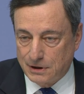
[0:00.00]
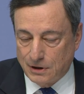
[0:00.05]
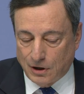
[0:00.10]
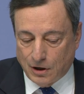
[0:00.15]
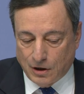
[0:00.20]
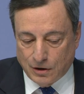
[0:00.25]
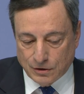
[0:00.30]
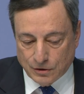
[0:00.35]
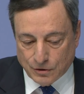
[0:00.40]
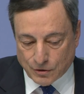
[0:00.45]

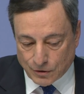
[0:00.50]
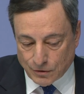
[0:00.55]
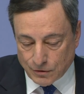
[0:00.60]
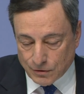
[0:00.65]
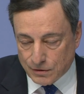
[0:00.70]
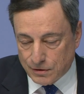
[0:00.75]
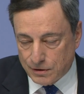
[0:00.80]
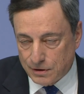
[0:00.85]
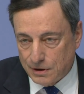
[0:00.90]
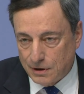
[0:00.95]
on
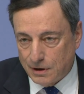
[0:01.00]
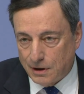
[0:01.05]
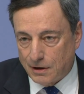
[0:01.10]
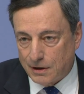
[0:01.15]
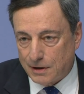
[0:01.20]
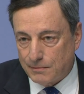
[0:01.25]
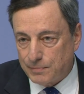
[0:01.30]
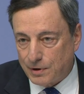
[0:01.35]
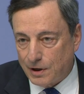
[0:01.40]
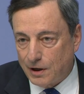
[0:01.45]
growth,
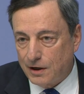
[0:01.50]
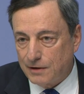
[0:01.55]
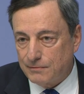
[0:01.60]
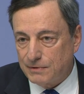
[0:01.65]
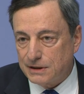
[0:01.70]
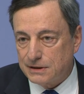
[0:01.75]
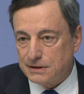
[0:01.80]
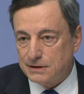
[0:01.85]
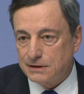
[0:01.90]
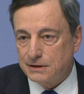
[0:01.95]
on
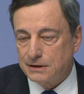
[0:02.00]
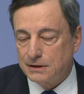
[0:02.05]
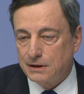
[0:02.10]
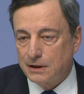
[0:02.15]
employment,